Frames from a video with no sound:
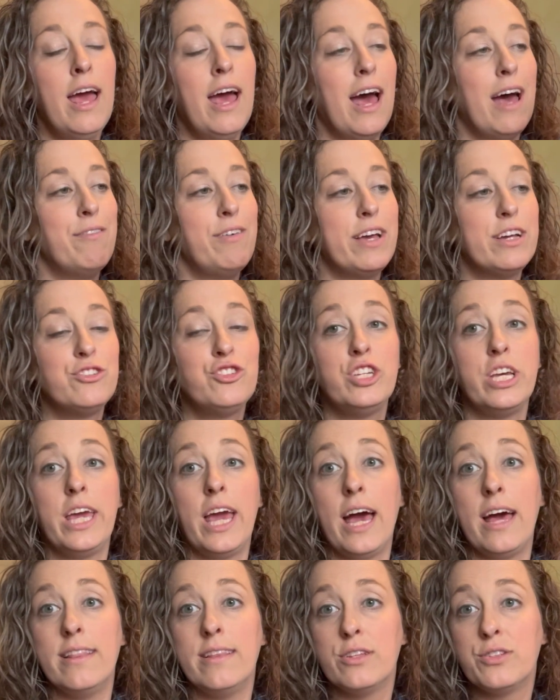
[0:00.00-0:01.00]
I've actually
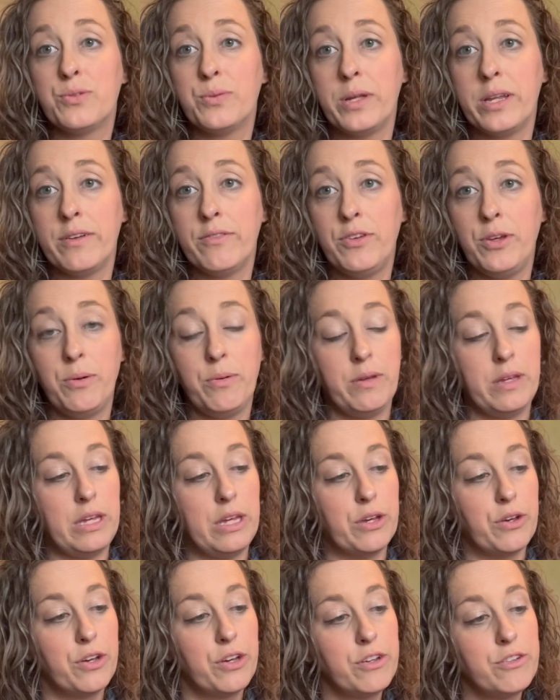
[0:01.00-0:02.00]
had this one a few
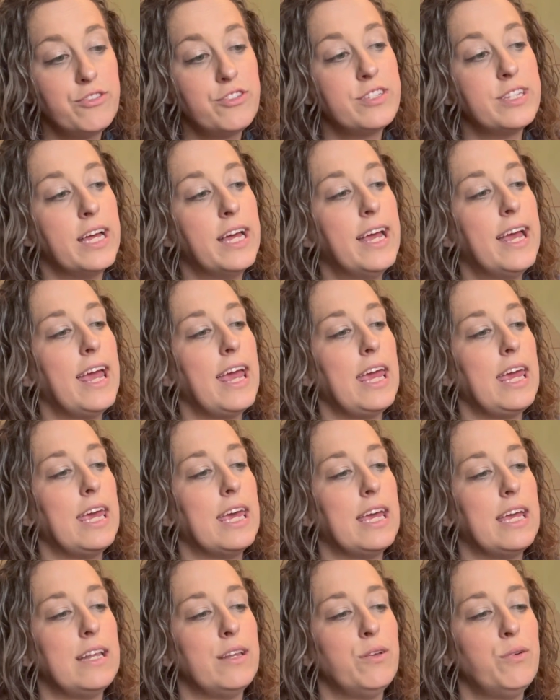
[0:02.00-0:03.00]
years,
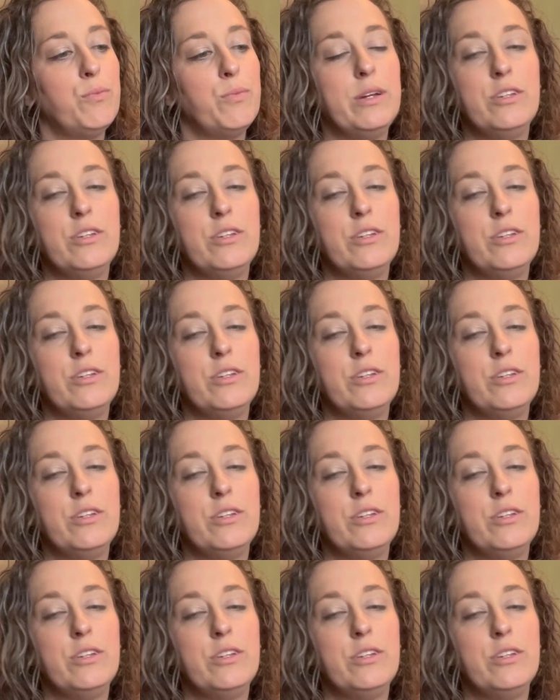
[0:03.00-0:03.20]
and we